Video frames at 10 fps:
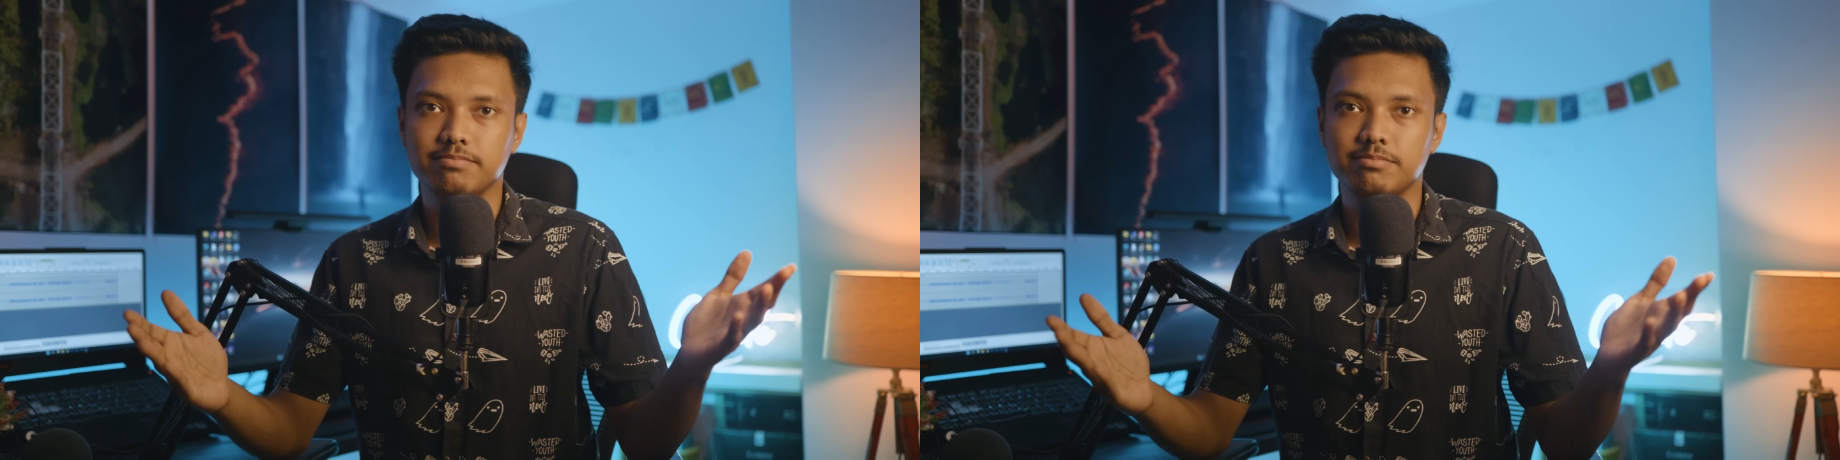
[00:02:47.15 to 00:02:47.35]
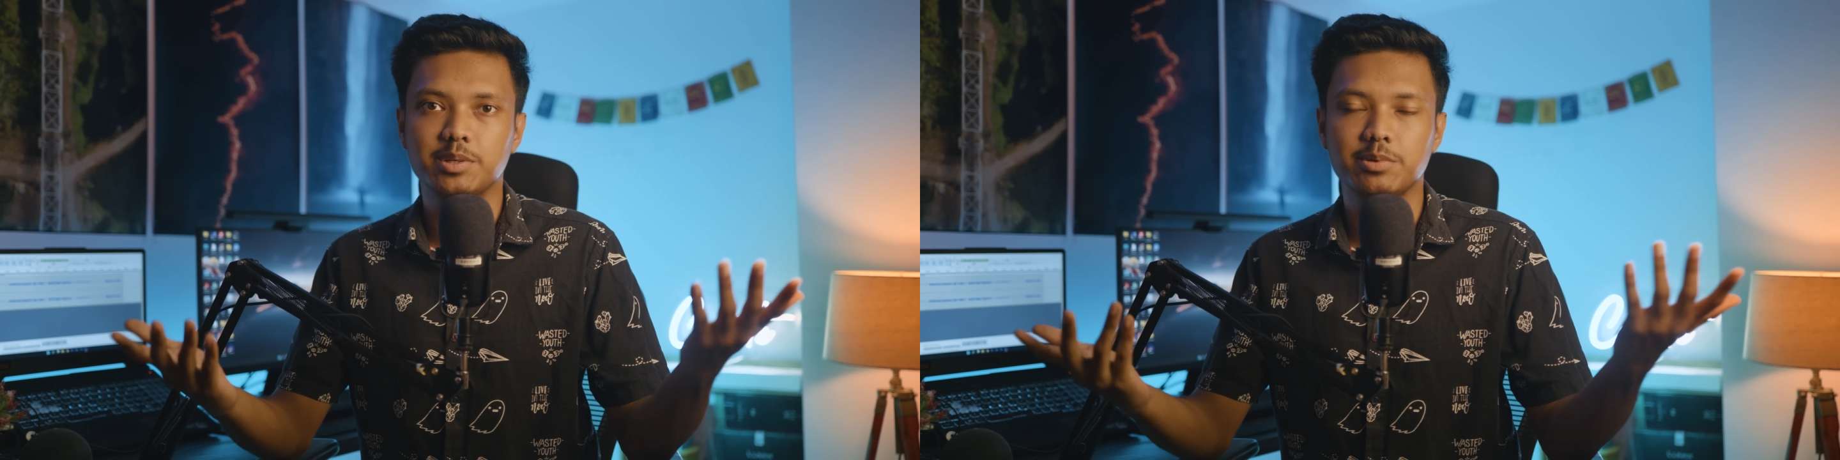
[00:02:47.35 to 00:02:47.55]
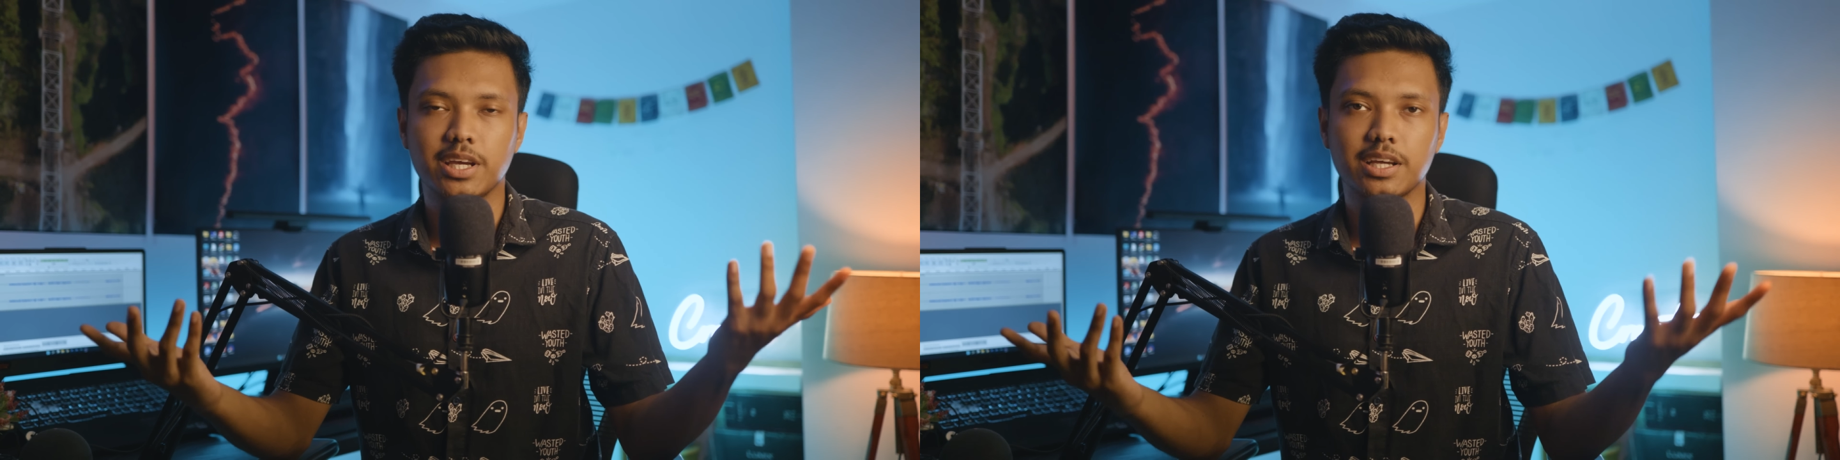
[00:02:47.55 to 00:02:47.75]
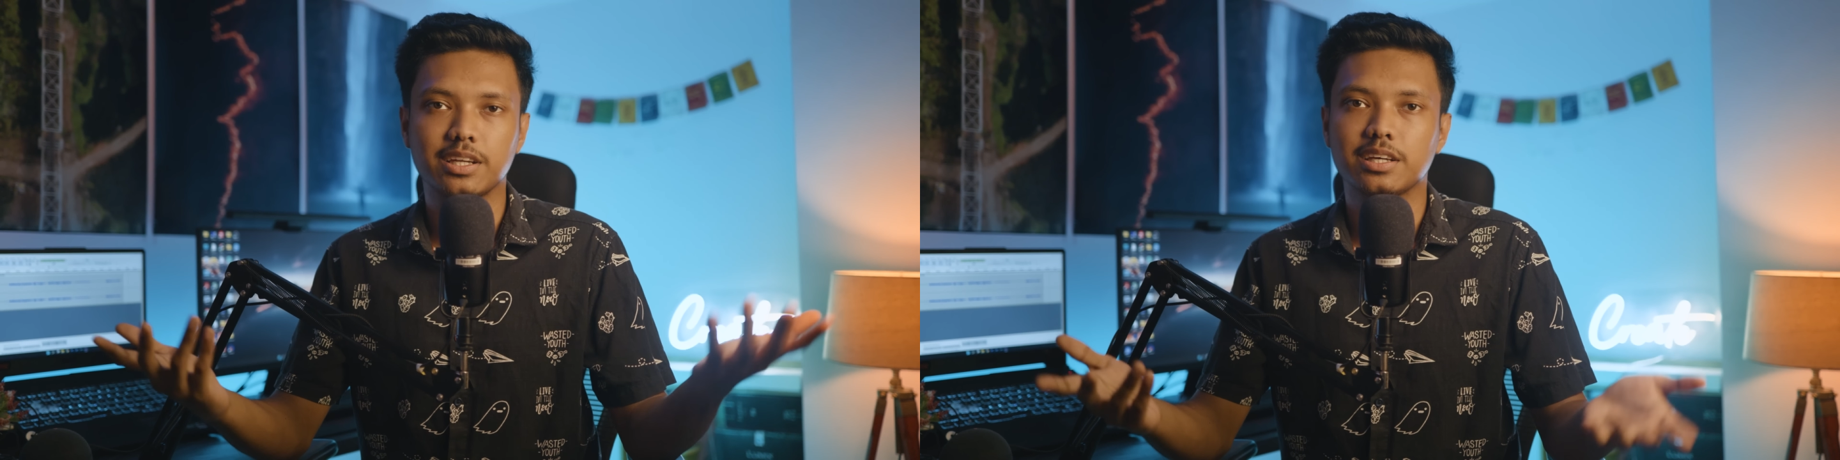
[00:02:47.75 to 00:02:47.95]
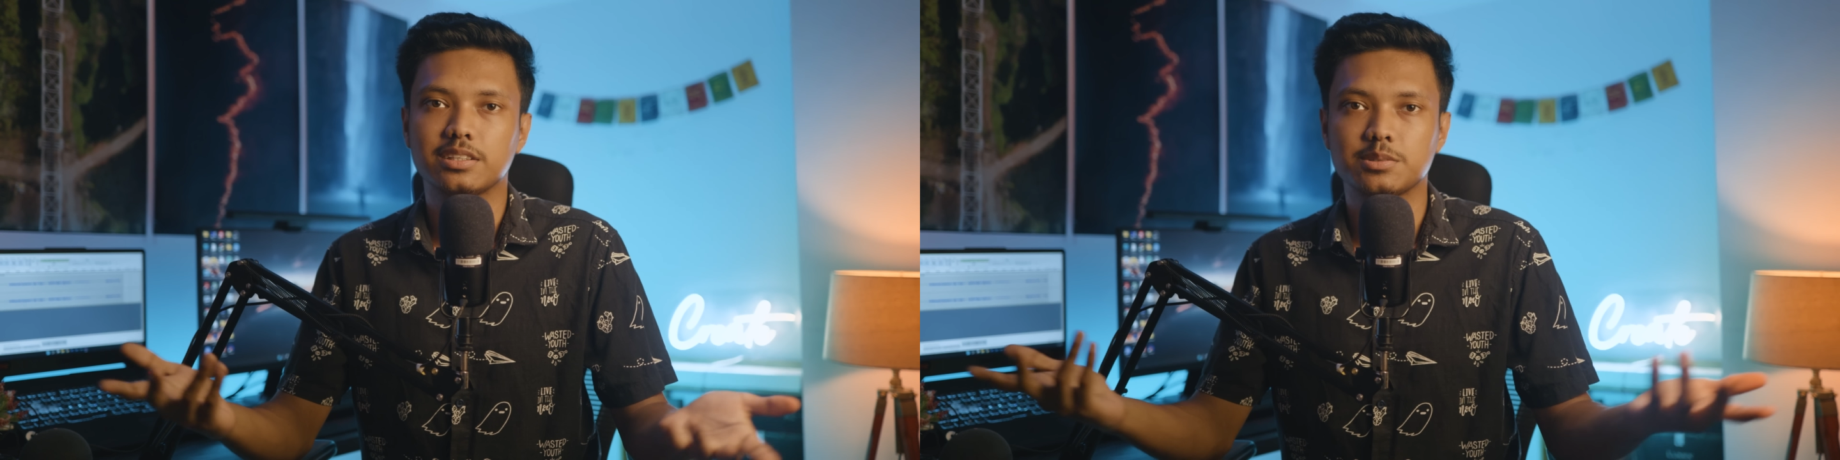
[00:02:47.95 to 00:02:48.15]
Maybe I can
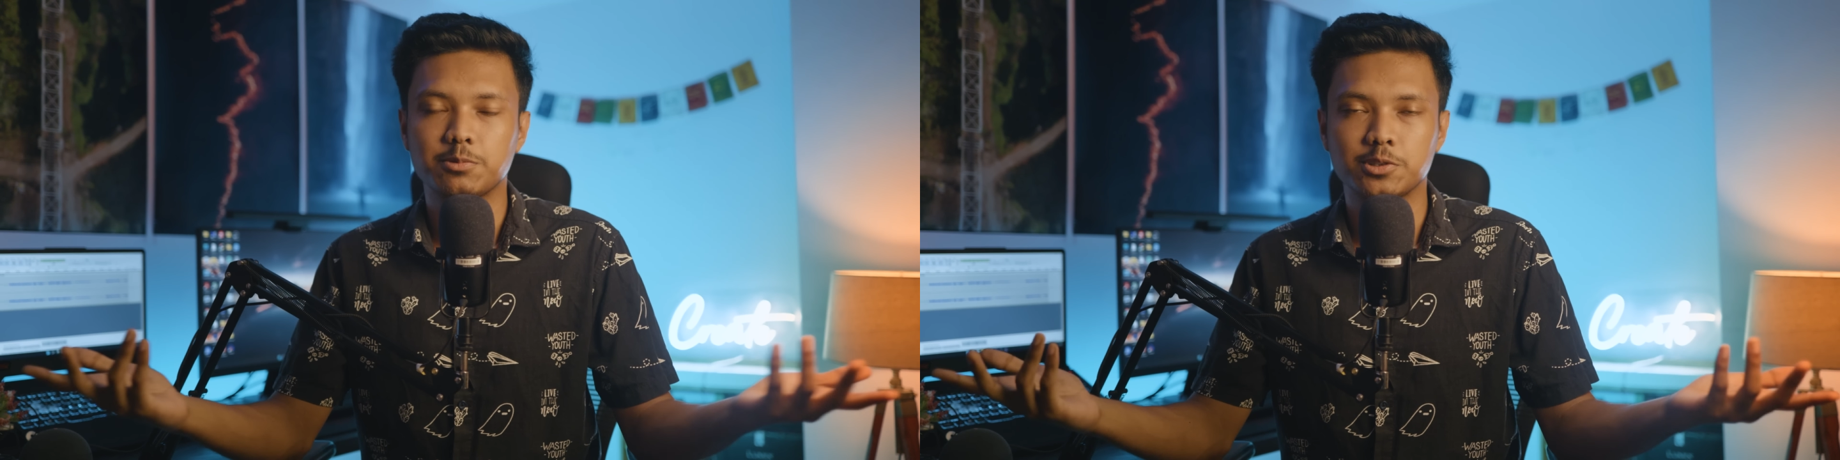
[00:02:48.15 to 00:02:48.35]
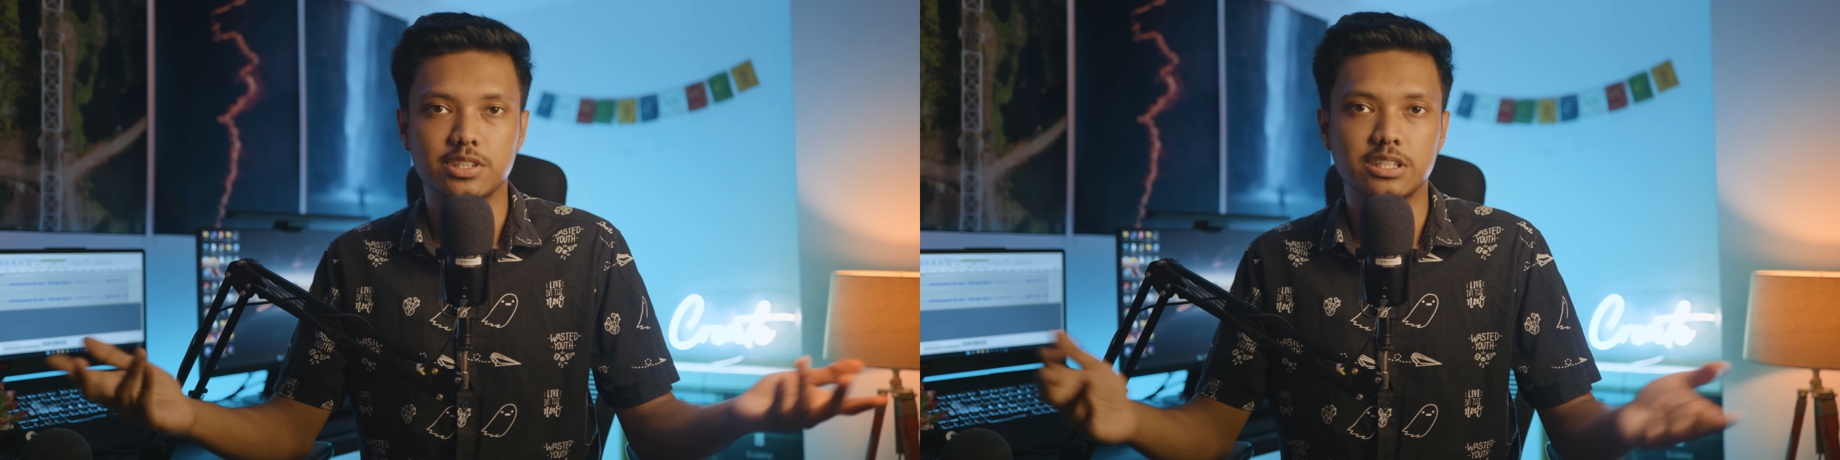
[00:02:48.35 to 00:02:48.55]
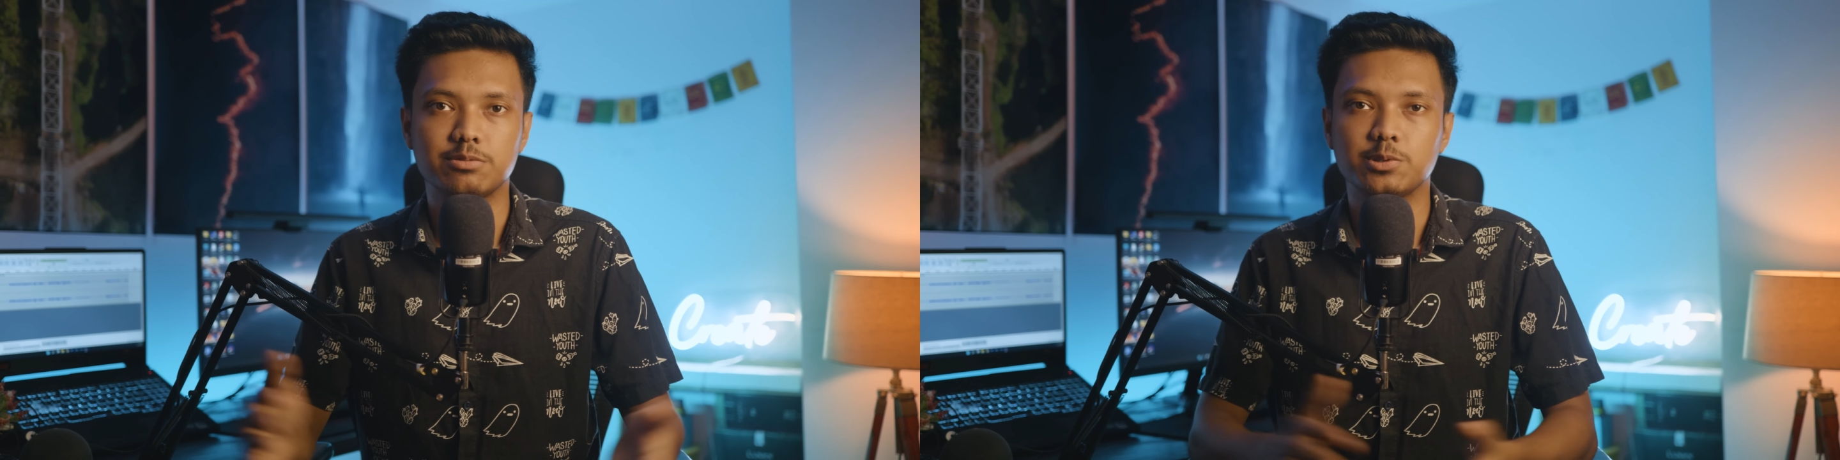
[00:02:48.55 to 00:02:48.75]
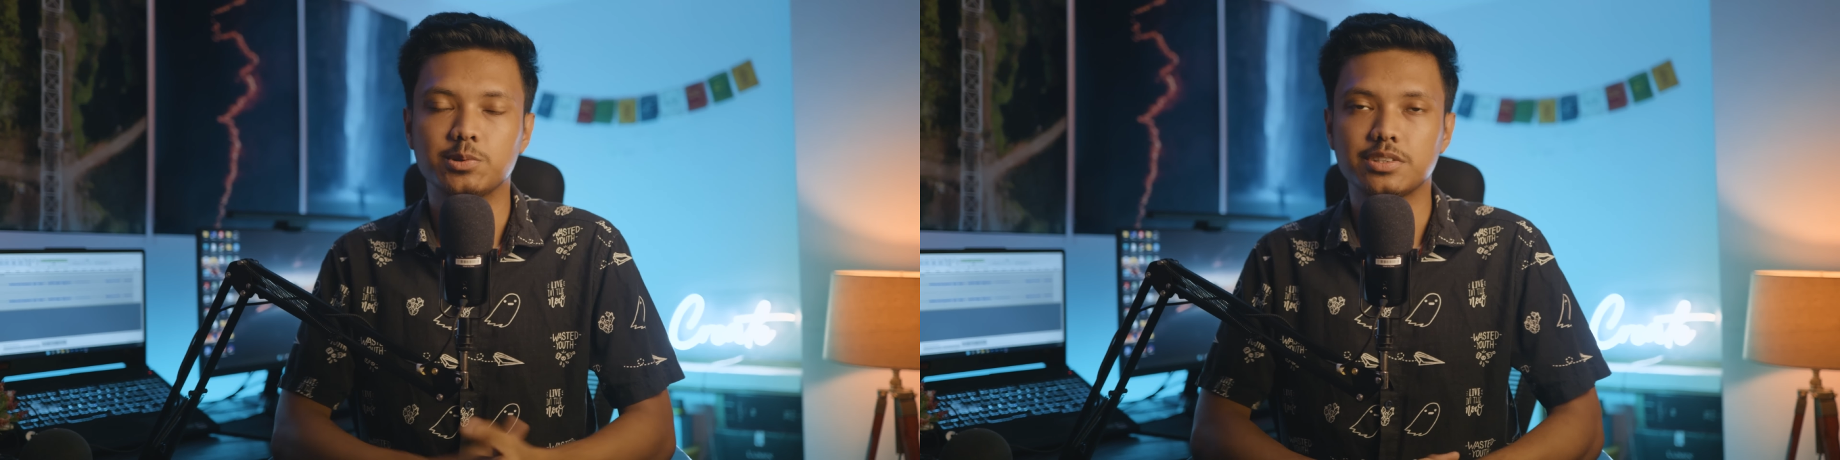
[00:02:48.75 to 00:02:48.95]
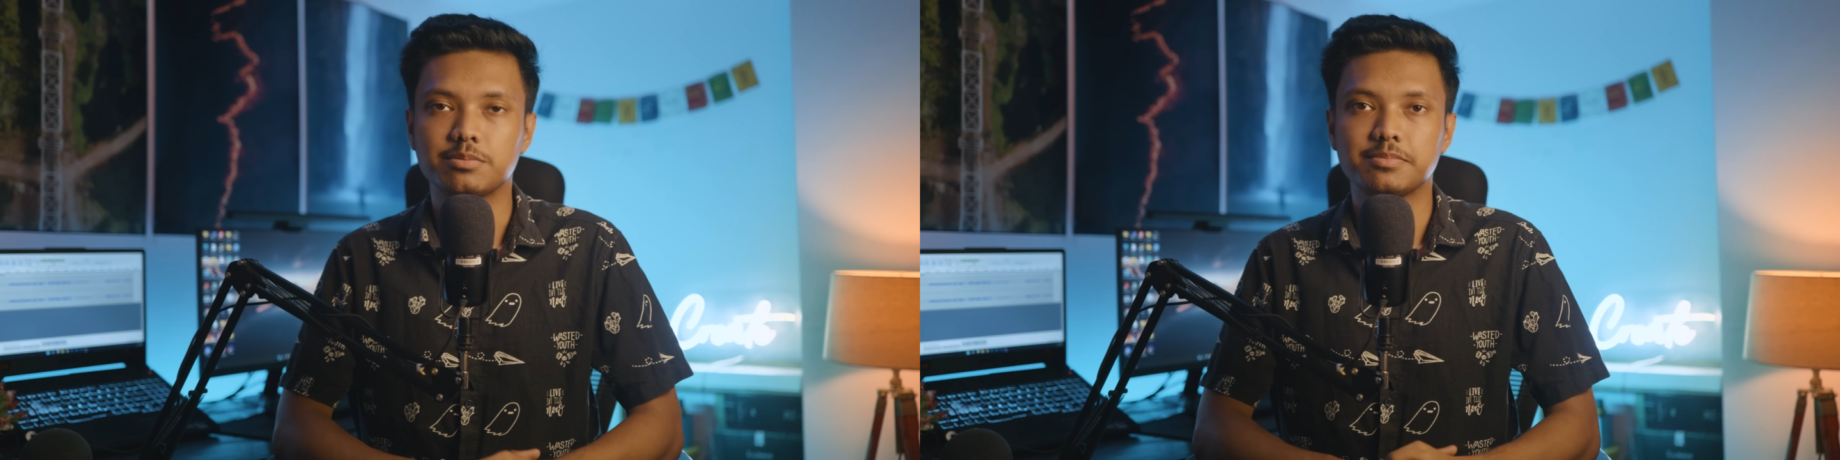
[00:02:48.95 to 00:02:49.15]
get a sponsor in the
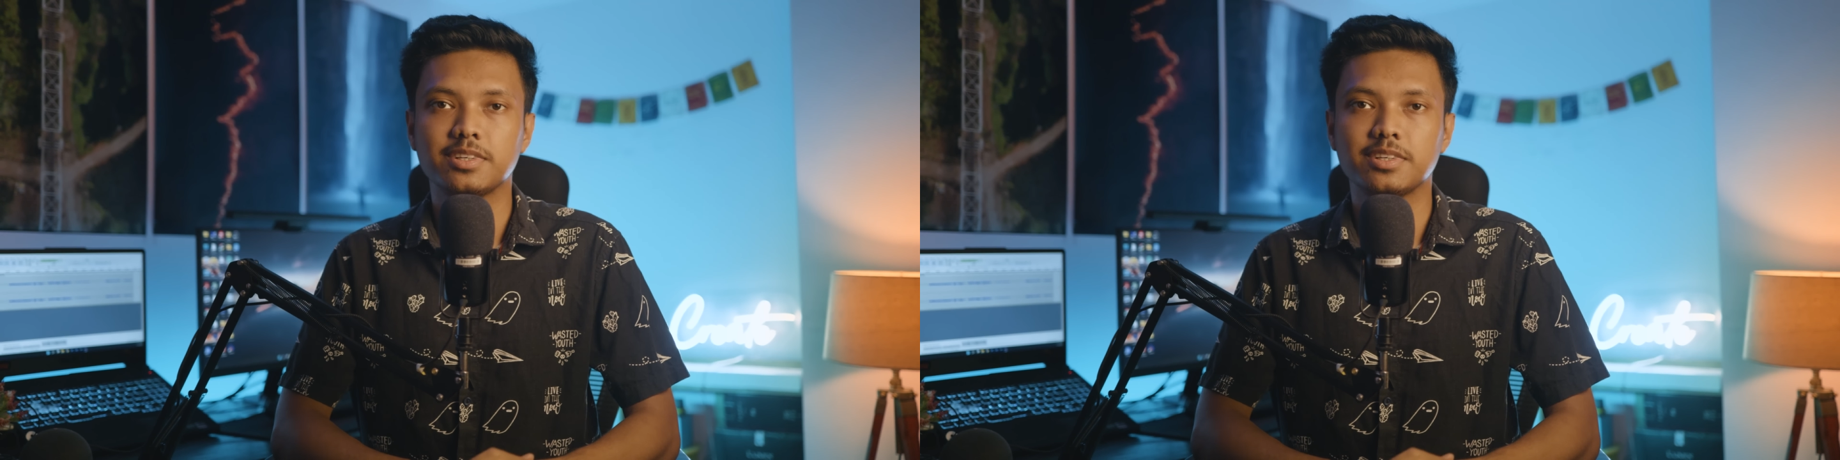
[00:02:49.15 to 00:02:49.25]
future.